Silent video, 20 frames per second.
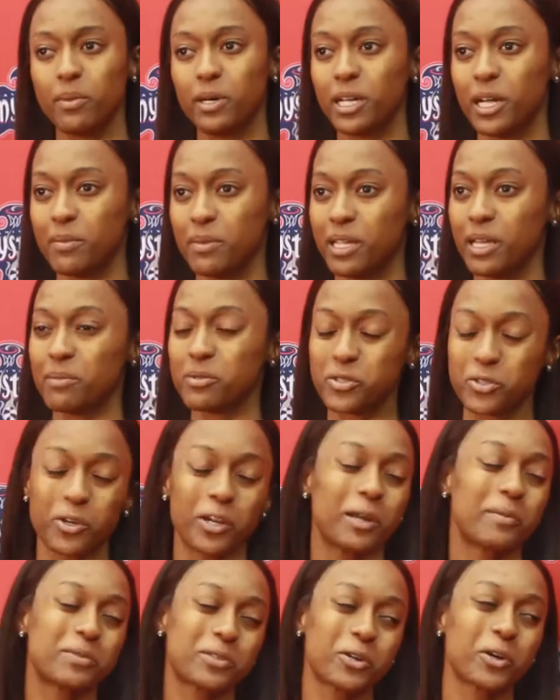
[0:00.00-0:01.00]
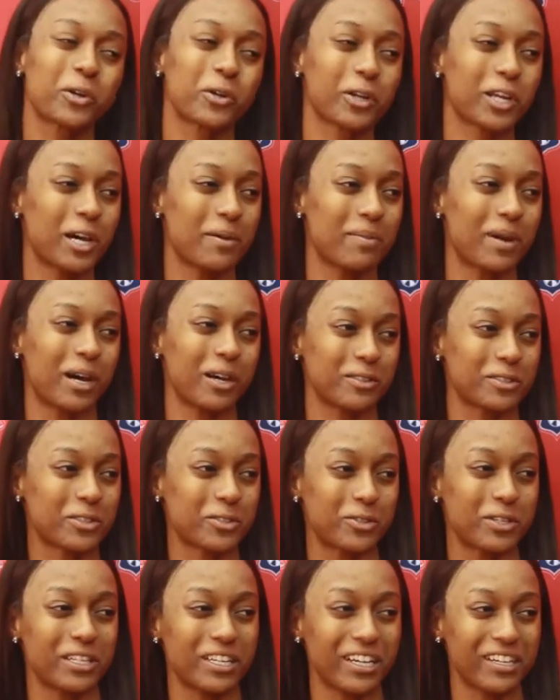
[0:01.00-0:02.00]
but I mean, I'm sure I'm sure it'll come out
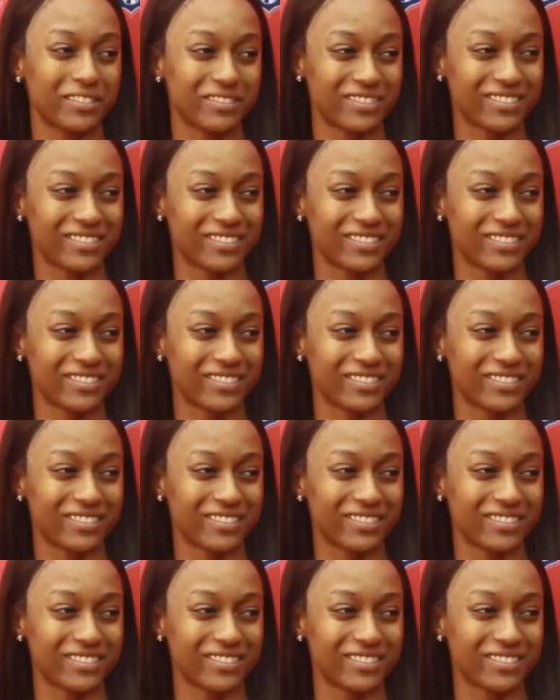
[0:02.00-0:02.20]
soon enough.